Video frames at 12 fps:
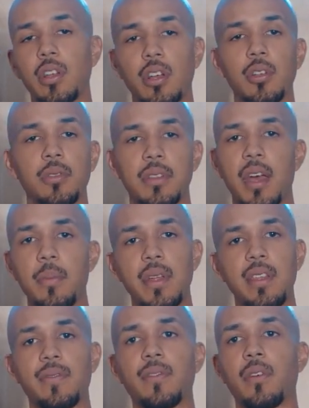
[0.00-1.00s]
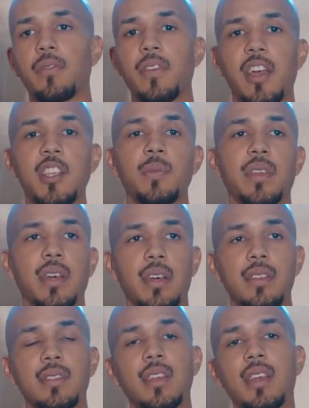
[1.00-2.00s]
to go through that mini-fro phase
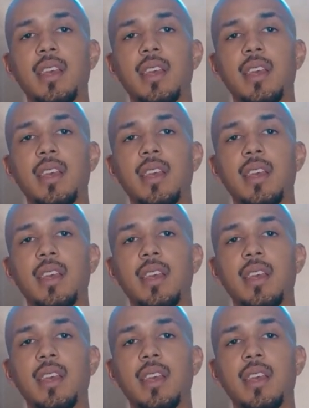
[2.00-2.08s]
because